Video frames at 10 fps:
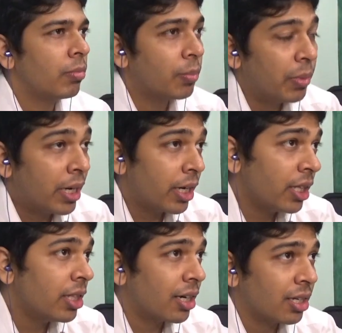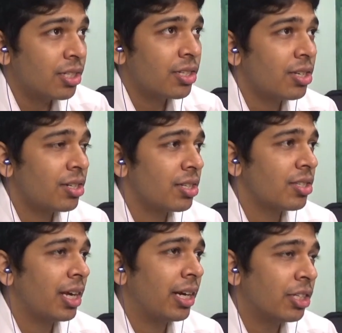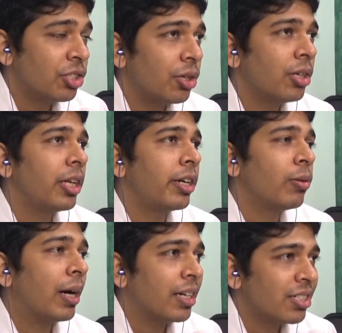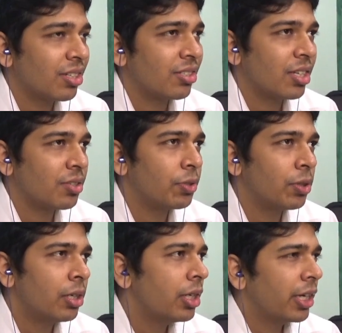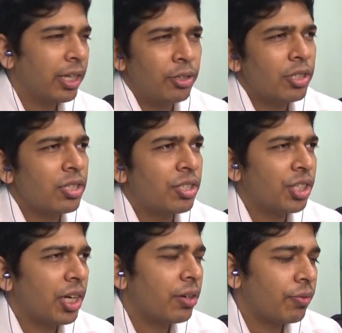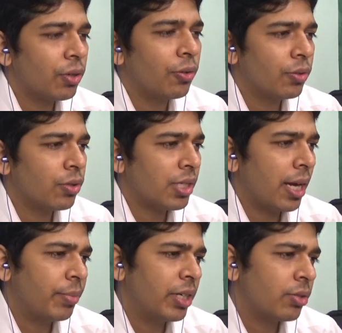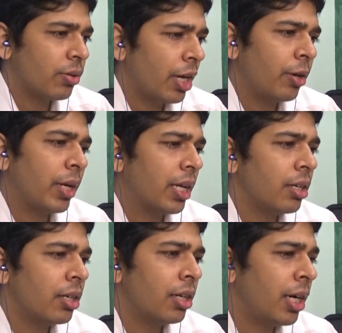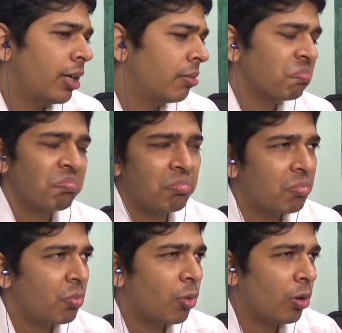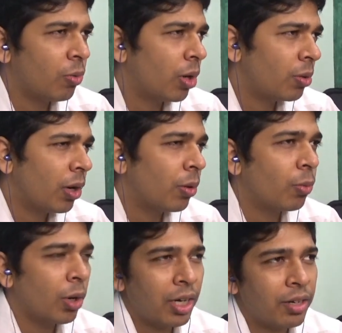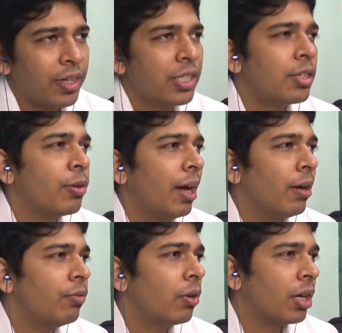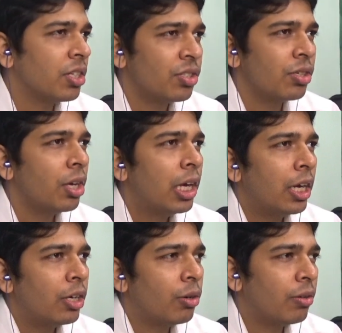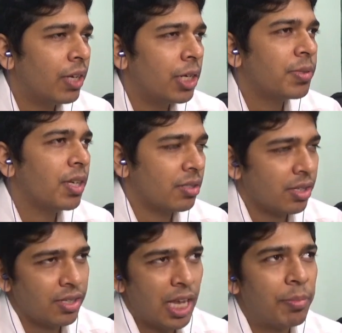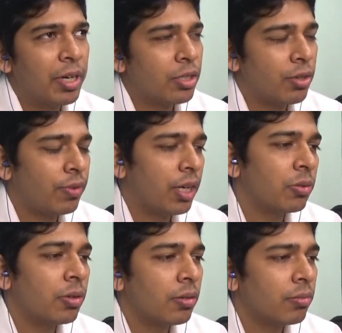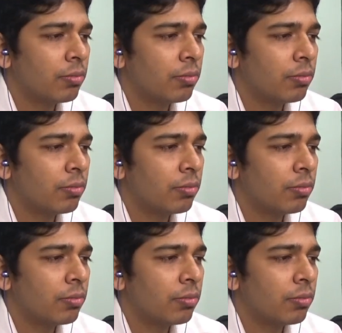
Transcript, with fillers: maintain that consistency and ensure that you are successful? Can you just share a few of those habits so that we can learn? And what advice do you have for us to develop success habits of our own?